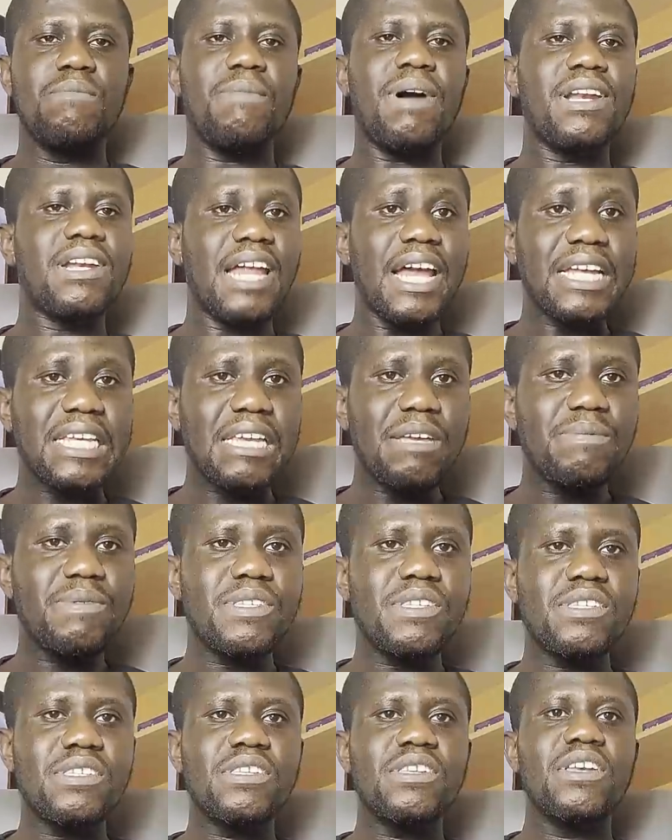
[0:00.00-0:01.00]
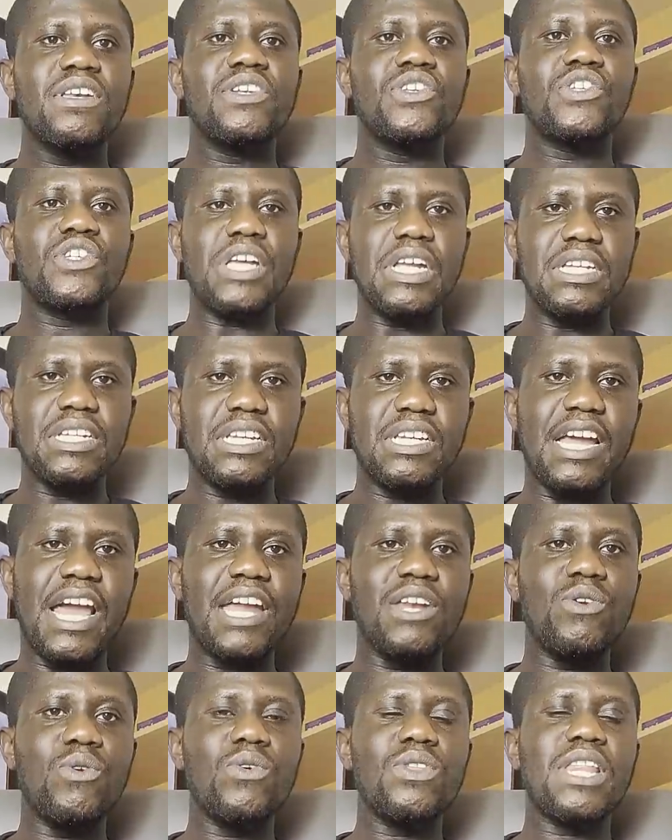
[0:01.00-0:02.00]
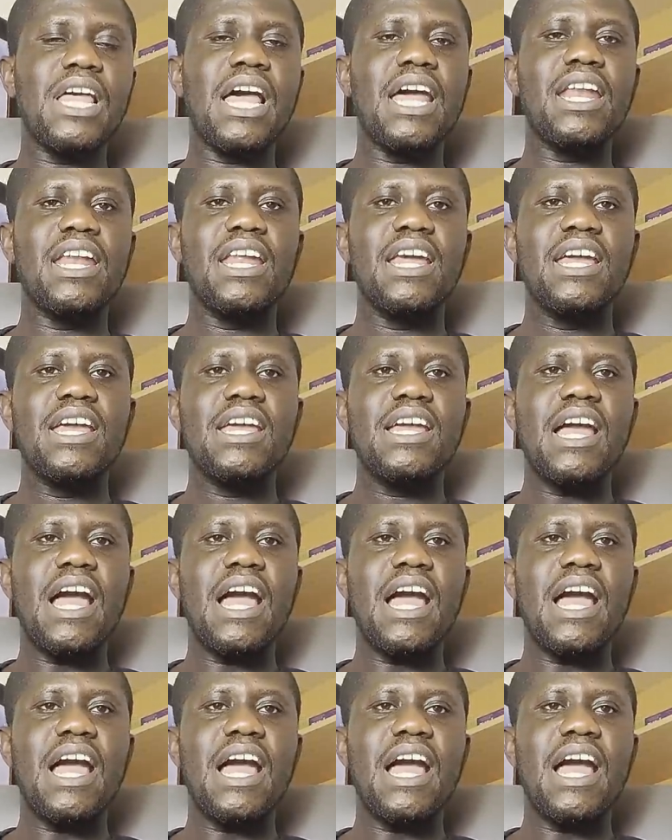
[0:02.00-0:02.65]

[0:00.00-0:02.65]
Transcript: But that keeps changing. I know that